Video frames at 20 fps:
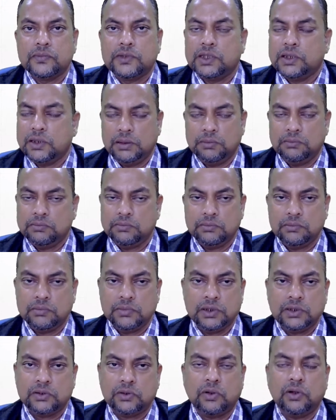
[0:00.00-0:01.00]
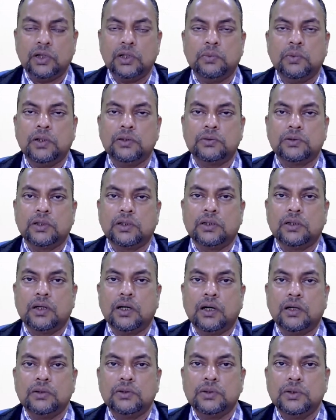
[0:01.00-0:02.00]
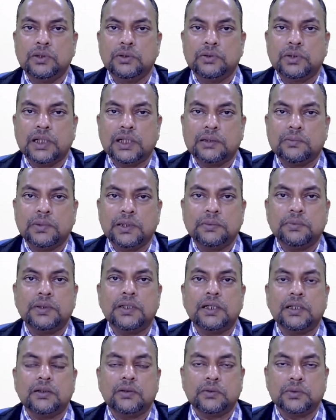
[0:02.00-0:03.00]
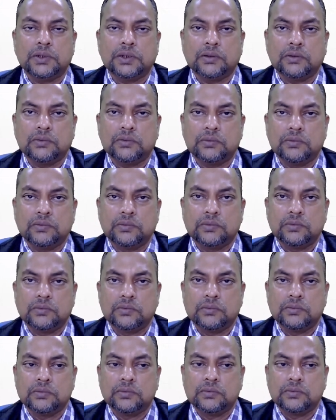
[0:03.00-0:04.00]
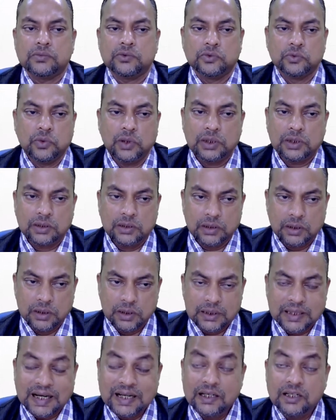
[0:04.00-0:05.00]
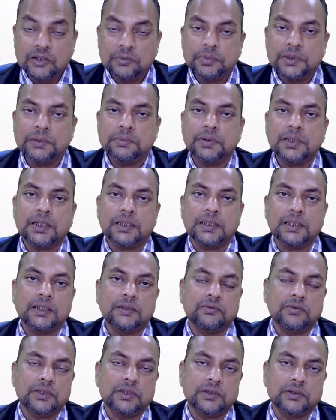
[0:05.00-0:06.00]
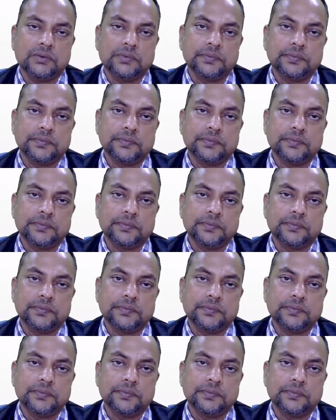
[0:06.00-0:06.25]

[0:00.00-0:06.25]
So it's all about how do you take people along with you. What kind of people are there with you?